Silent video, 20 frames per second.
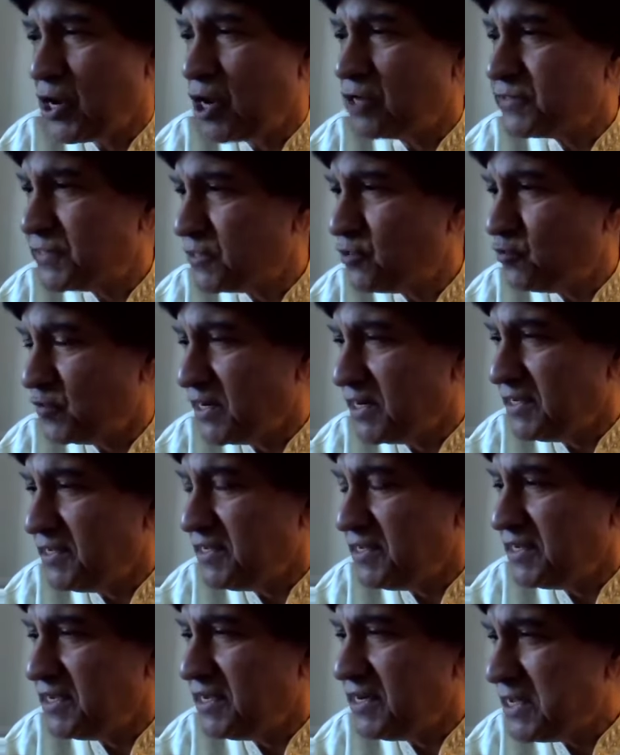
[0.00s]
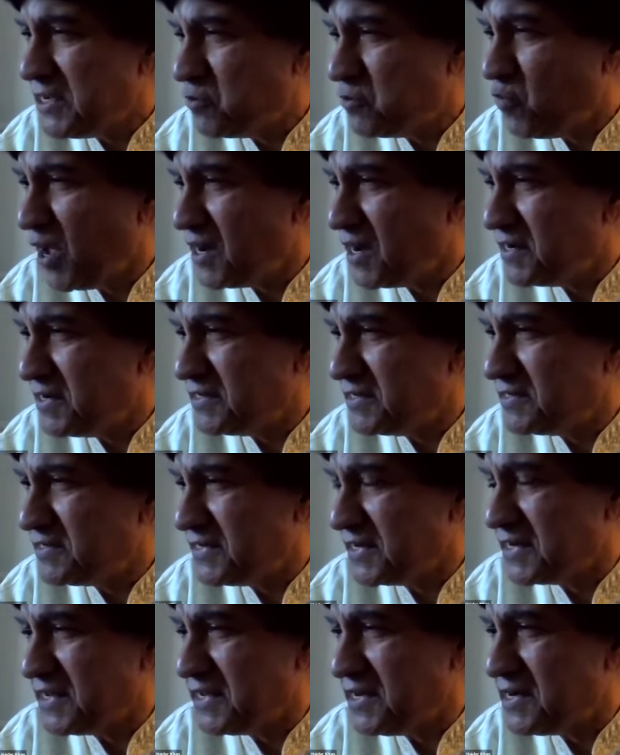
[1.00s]
Consequently,
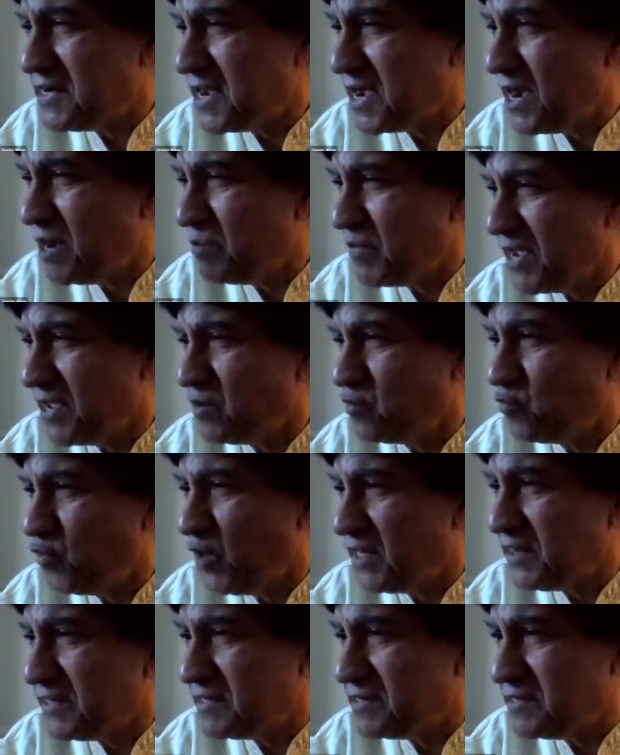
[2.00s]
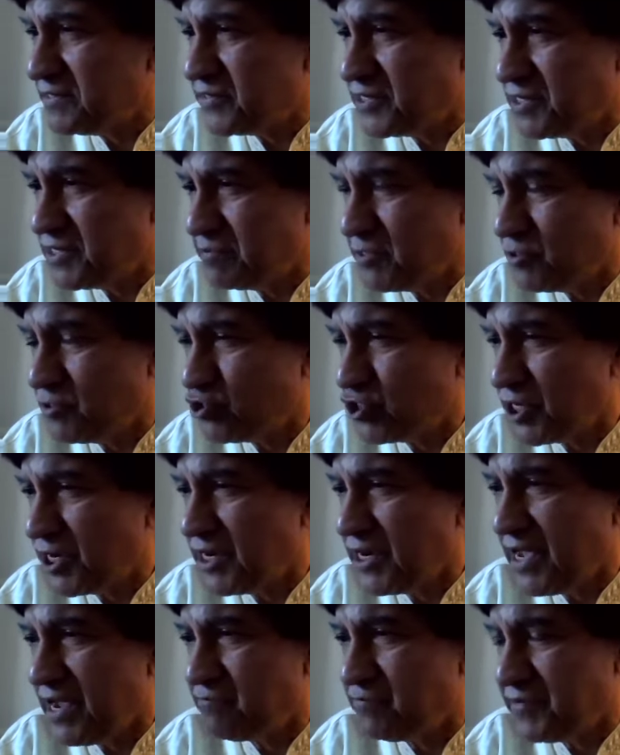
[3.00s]
inequalities in income and wealth
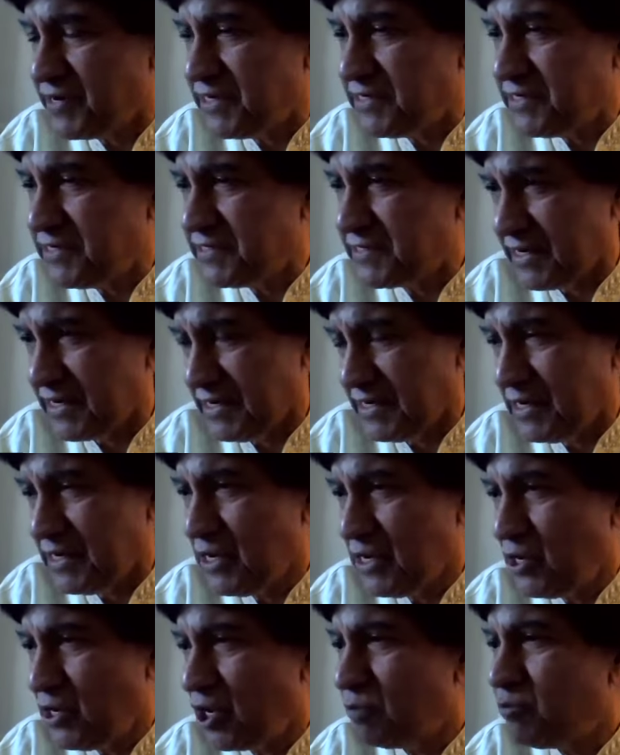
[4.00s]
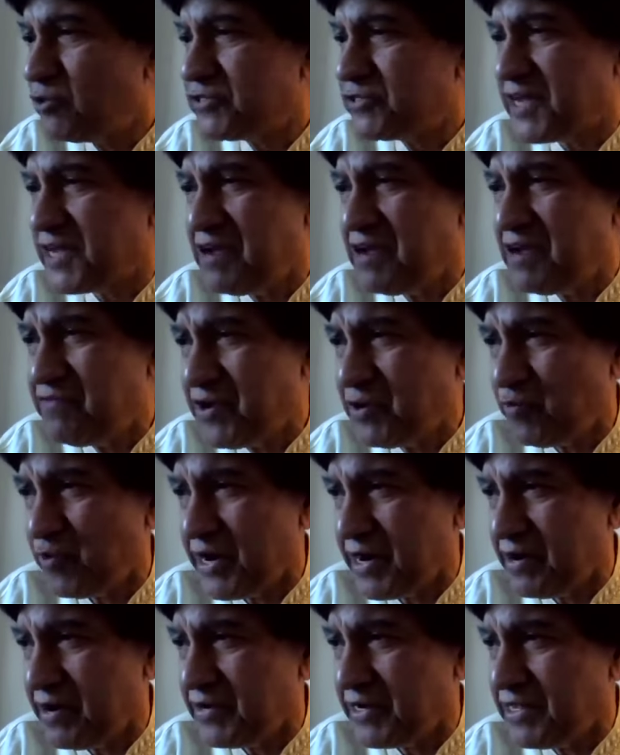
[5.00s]
distribution have risen almost
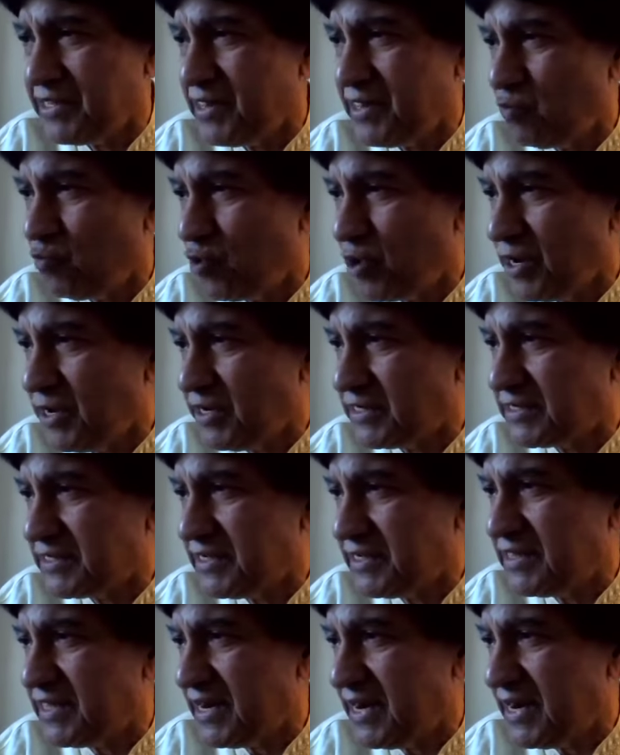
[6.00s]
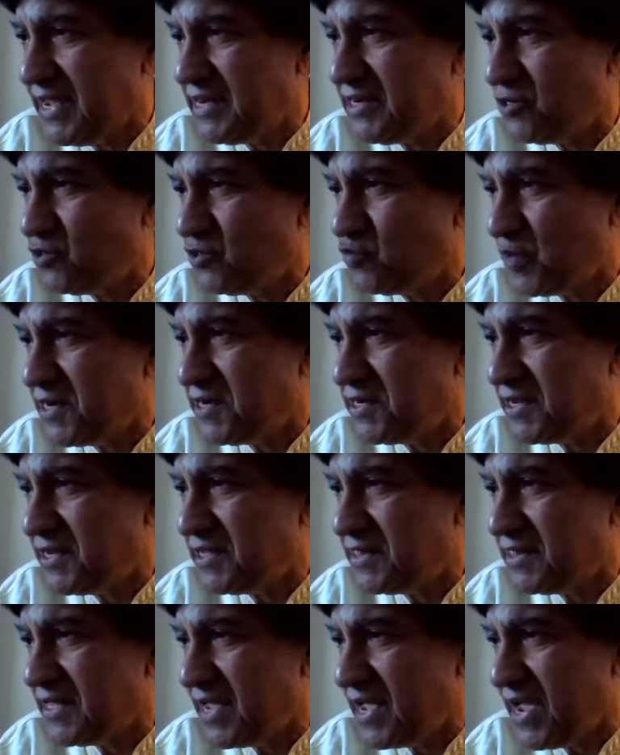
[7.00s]
everywhere in the world in the late
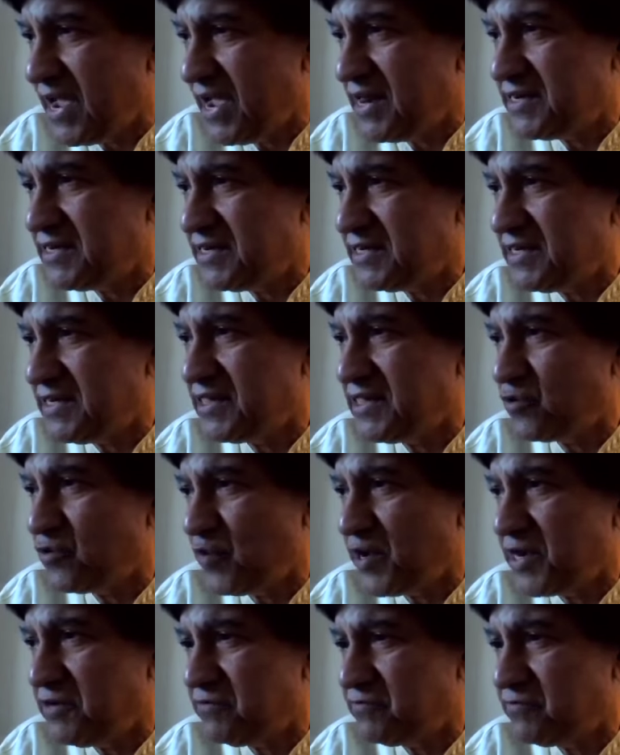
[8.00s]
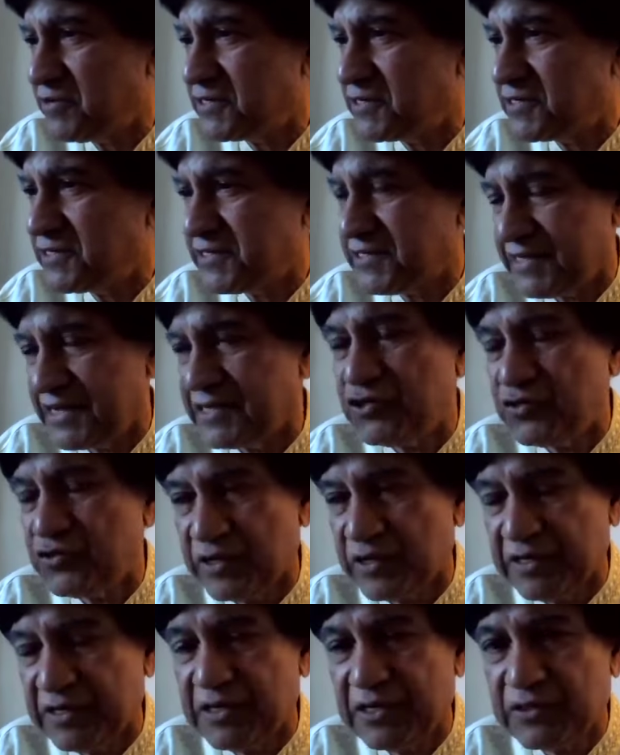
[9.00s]
20th and in the 21st
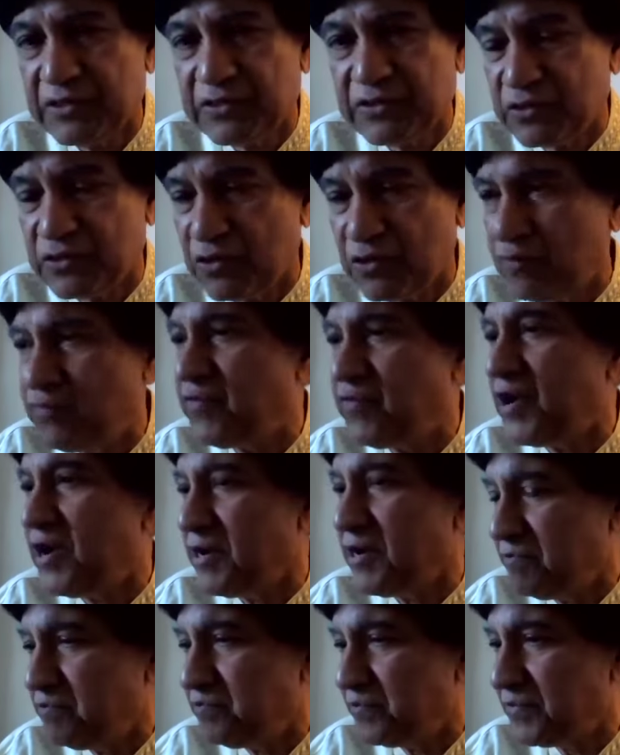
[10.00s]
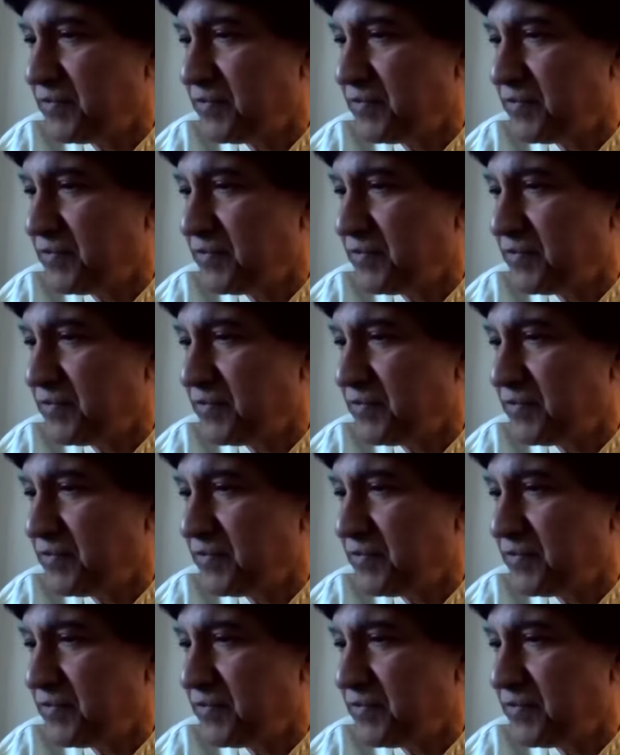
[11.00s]
century so far.